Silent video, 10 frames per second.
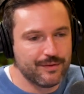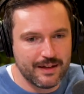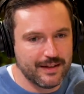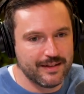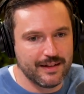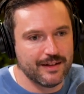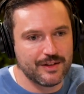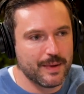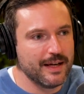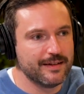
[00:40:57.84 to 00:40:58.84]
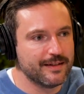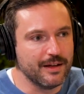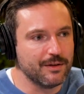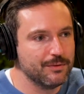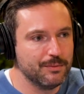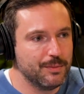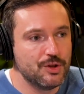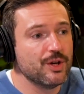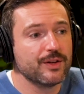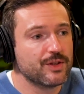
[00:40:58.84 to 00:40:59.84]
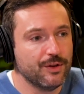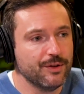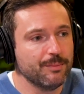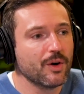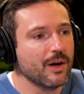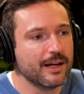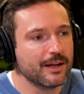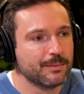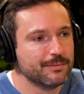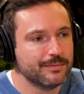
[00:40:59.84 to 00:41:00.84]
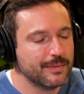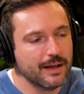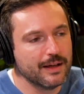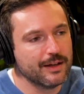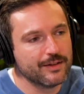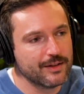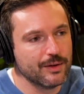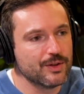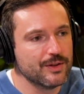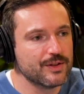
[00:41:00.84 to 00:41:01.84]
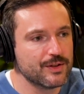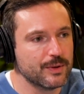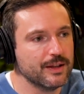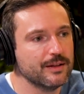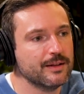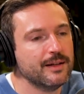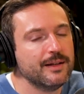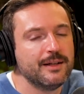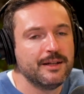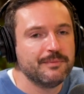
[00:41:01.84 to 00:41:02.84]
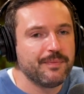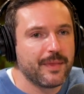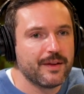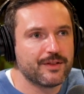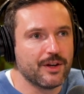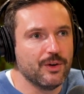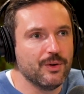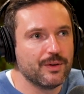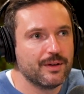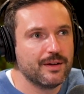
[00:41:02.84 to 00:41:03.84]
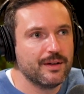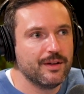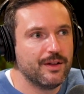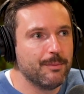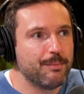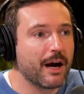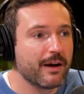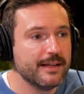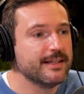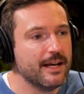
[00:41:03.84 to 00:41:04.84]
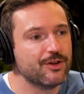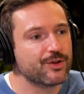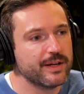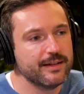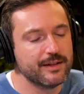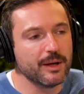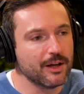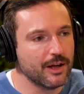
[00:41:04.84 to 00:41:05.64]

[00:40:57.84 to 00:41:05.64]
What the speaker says: vendors in the space that just offer modeling solutions as well. So the barrier to entry is a bit